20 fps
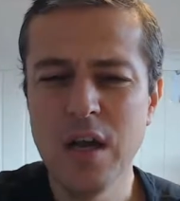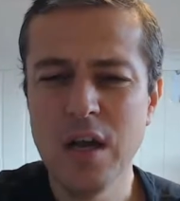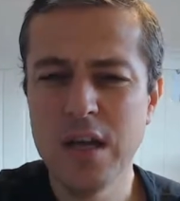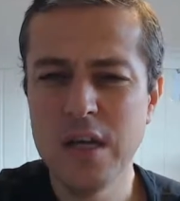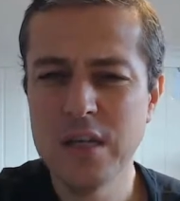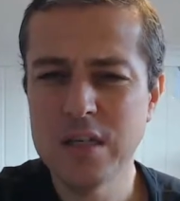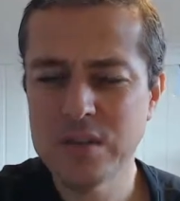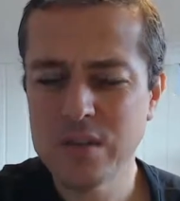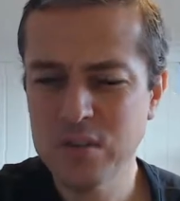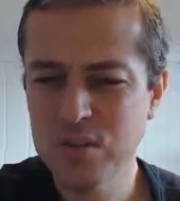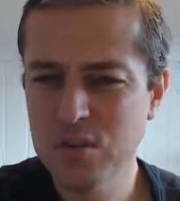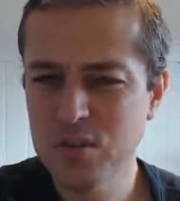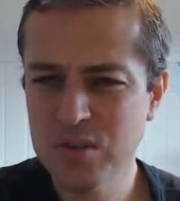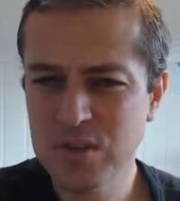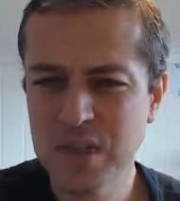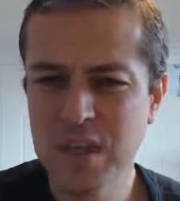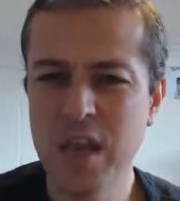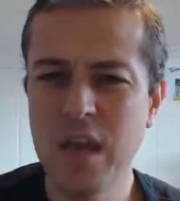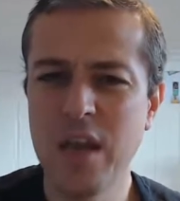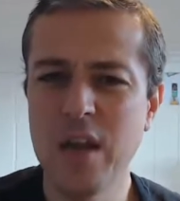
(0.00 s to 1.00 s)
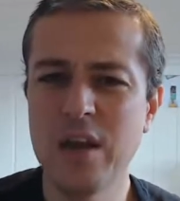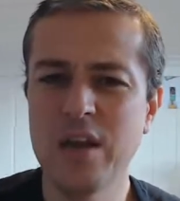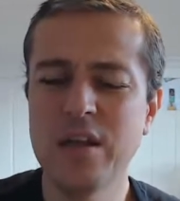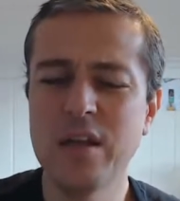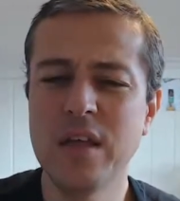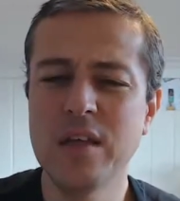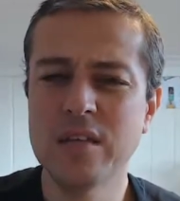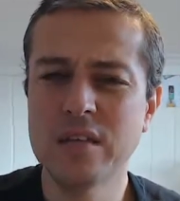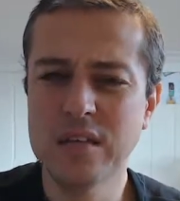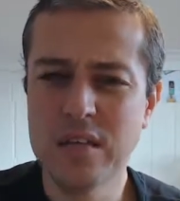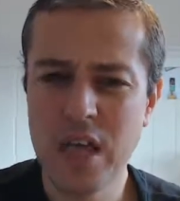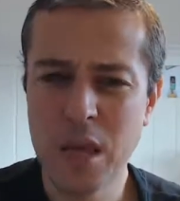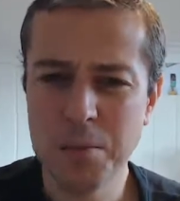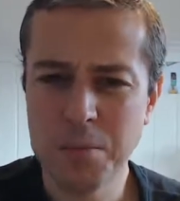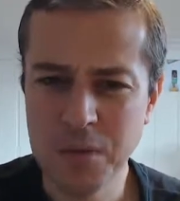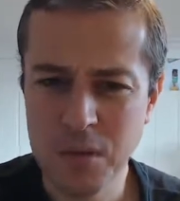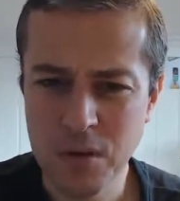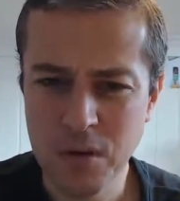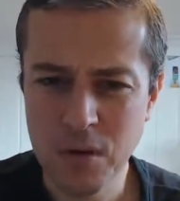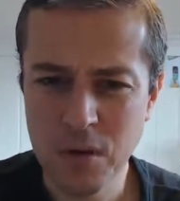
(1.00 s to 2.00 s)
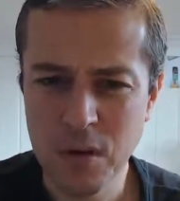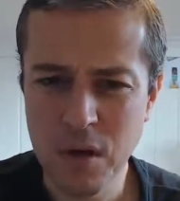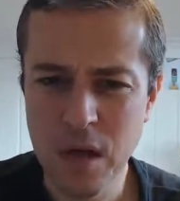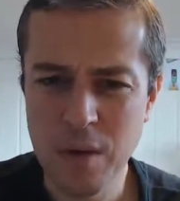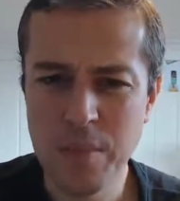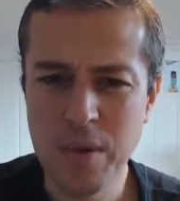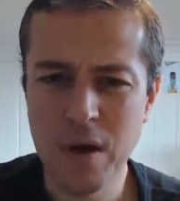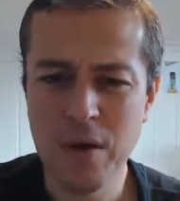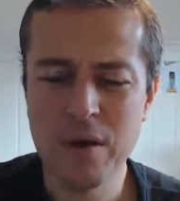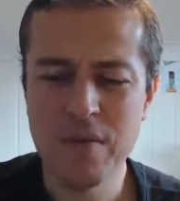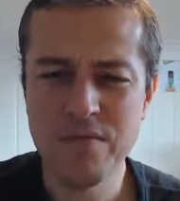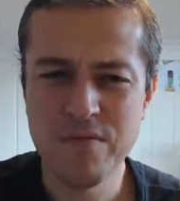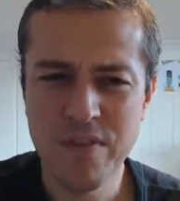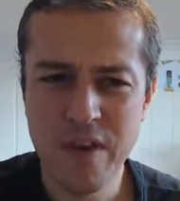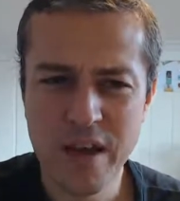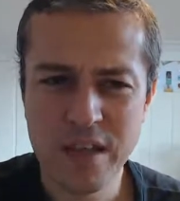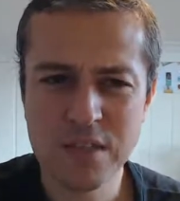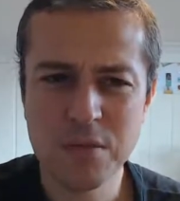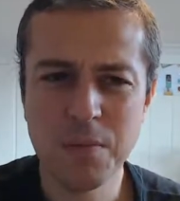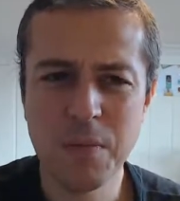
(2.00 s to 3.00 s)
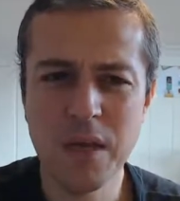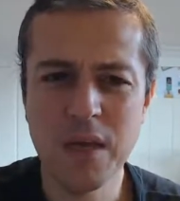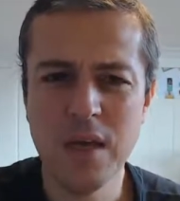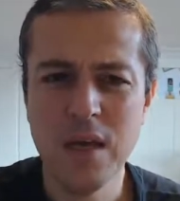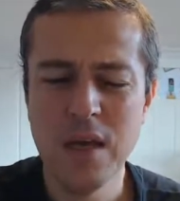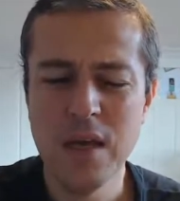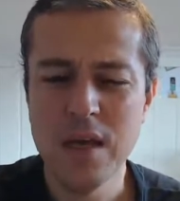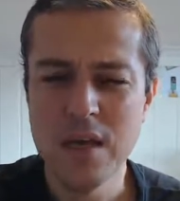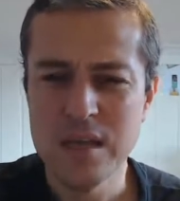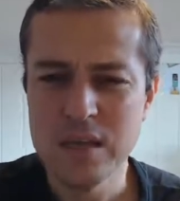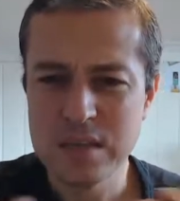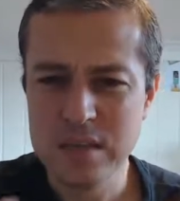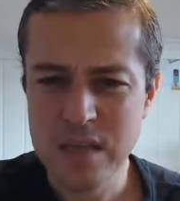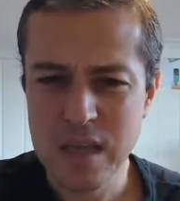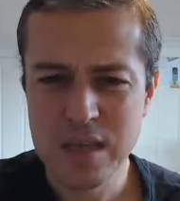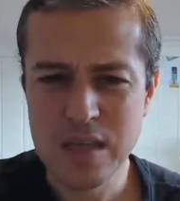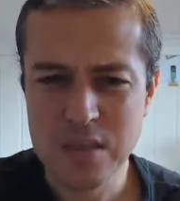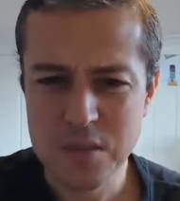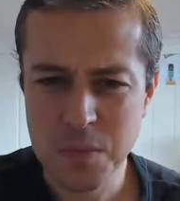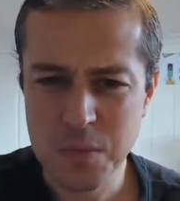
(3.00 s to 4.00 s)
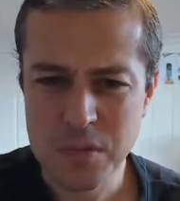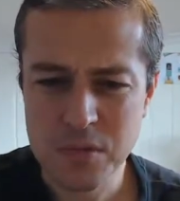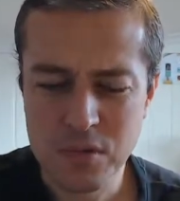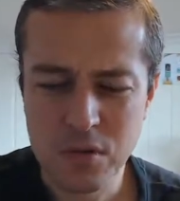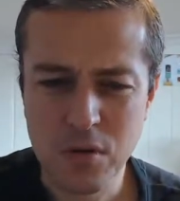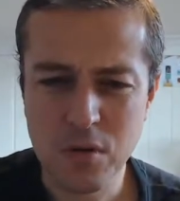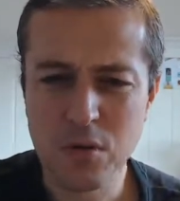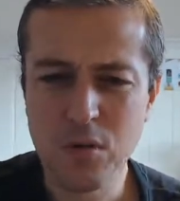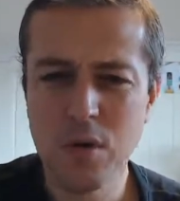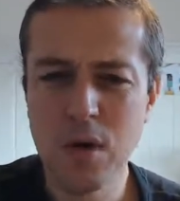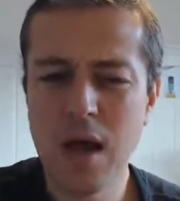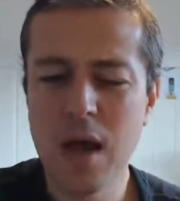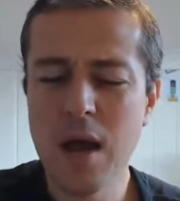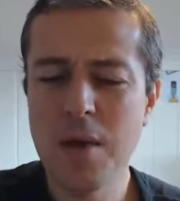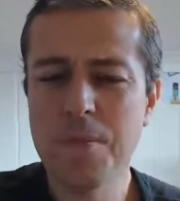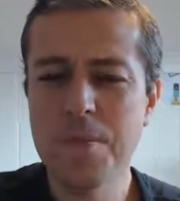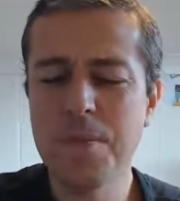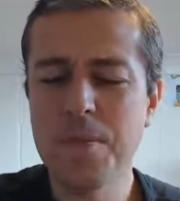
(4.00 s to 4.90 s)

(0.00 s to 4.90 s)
he's so scared and skeptical about investment. He said it's been screwed up,